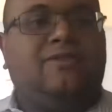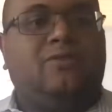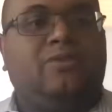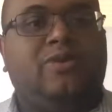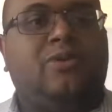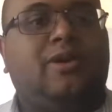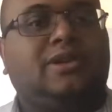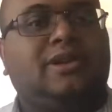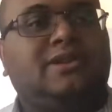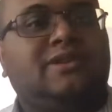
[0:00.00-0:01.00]
when we walked
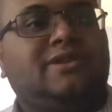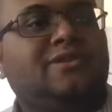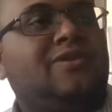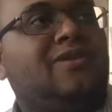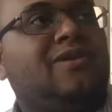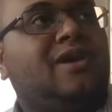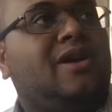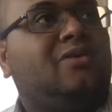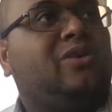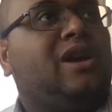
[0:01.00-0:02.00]
into a store
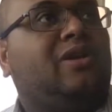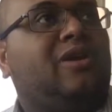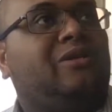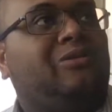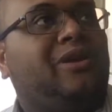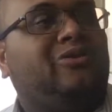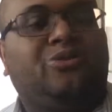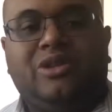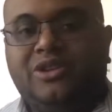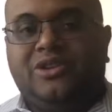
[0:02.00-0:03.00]
with our grandparents, what
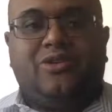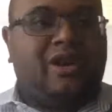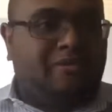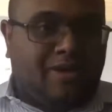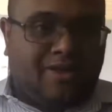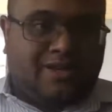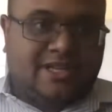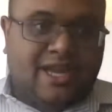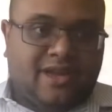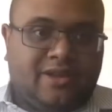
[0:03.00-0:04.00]
did your grandmother
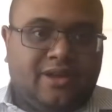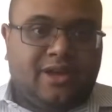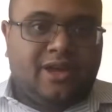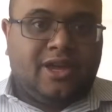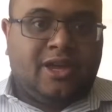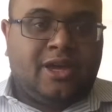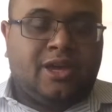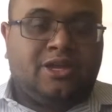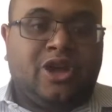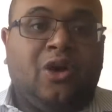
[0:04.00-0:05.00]
say?
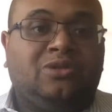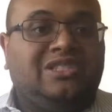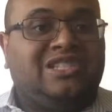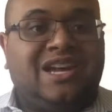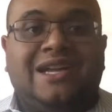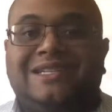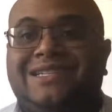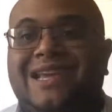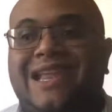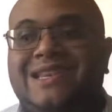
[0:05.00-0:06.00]
Don't touch
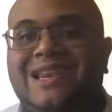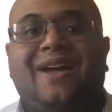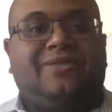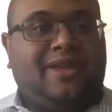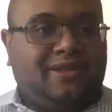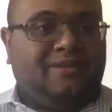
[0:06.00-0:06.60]
nothing.